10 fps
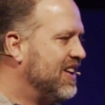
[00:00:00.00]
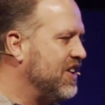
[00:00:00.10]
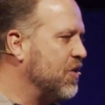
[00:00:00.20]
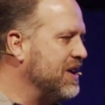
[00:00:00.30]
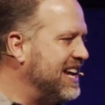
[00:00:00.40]

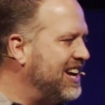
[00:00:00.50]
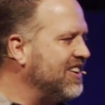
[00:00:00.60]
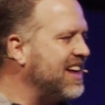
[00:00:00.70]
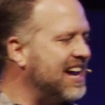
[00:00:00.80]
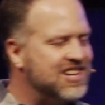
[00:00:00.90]
You know, we hear
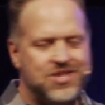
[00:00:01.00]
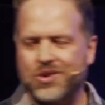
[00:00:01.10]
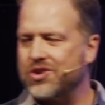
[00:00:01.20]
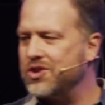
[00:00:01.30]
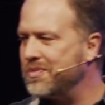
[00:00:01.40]
that in
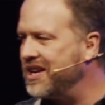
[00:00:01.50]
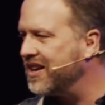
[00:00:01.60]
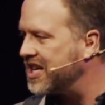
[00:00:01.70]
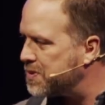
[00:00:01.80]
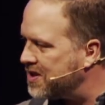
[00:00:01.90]
social media,
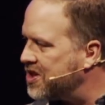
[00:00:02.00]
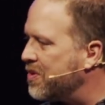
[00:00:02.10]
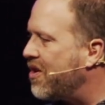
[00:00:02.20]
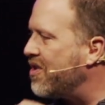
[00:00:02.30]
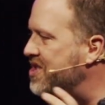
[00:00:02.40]
especially
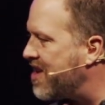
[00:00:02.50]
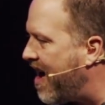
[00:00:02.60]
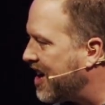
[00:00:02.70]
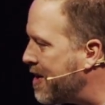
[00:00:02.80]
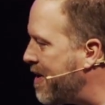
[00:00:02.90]
with all the
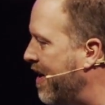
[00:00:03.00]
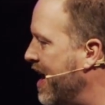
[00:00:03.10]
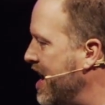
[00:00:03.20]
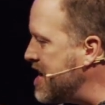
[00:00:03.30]
talk about